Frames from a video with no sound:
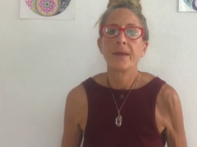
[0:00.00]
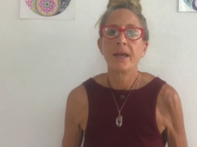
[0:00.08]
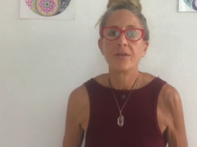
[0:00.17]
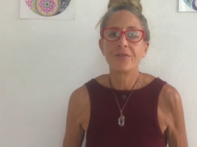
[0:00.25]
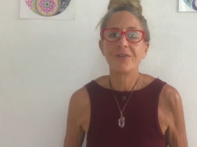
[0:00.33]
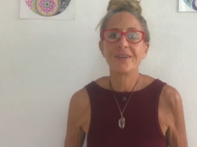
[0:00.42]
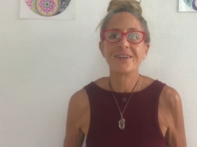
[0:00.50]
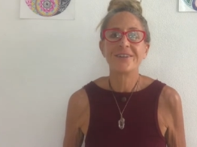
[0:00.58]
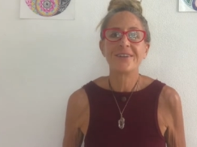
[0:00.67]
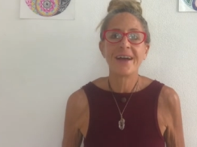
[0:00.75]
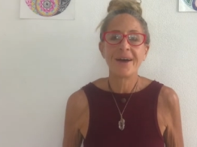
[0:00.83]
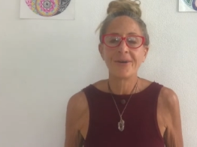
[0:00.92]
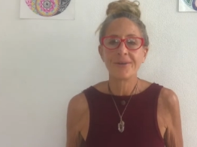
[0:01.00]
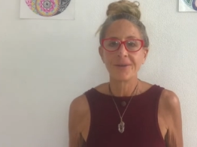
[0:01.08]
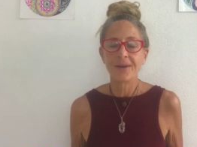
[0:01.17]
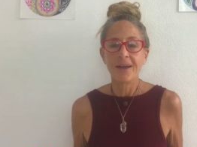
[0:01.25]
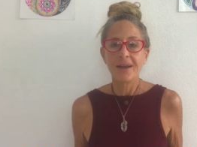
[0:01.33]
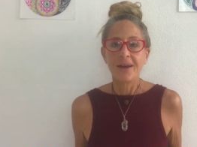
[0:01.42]
had figured out
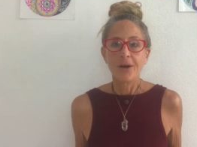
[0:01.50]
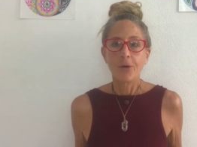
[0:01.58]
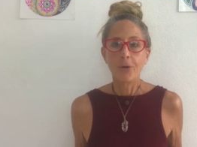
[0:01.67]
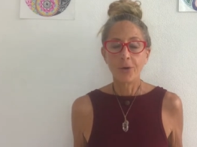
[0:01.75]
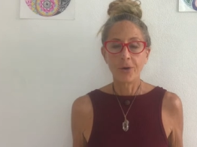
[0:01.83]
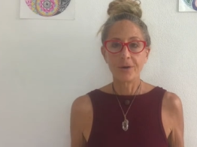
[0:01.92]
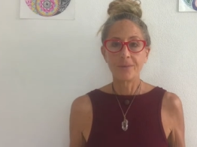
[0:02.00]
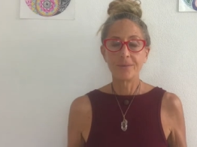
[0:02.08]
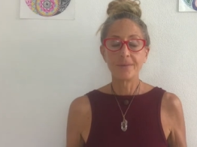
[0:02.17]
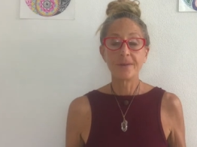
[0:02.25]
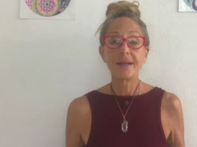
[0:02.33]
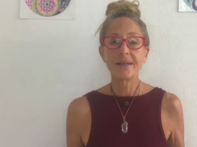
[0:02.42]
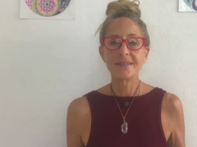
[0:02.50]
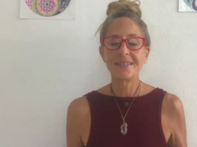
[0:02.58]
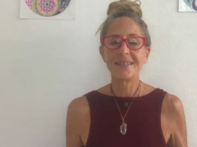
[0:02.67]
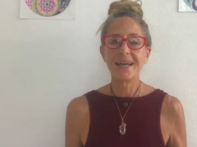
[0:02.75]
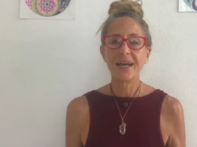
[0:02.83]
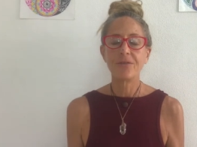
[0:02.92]
or yes, he
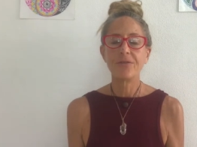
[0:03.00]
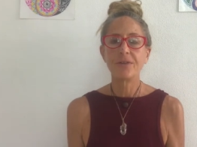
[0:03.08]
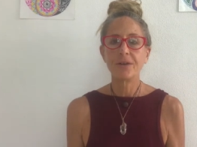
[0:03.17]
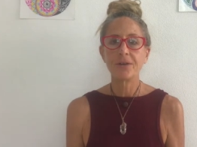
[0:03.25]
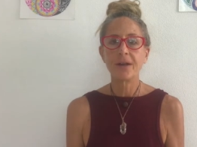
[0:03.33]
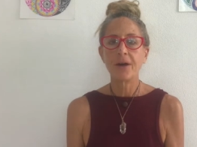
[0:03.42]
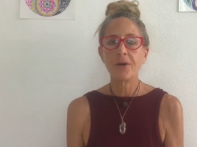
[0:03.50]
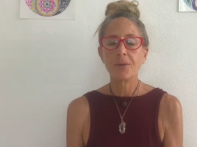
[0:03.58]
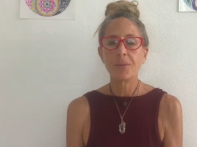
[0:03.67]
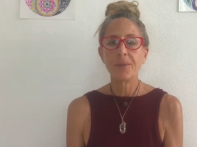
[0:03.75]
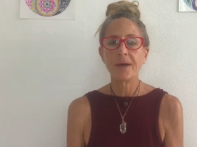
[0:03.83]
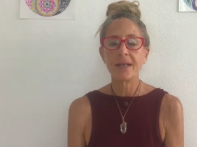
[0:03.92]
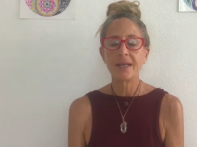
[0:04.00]
had figured out, but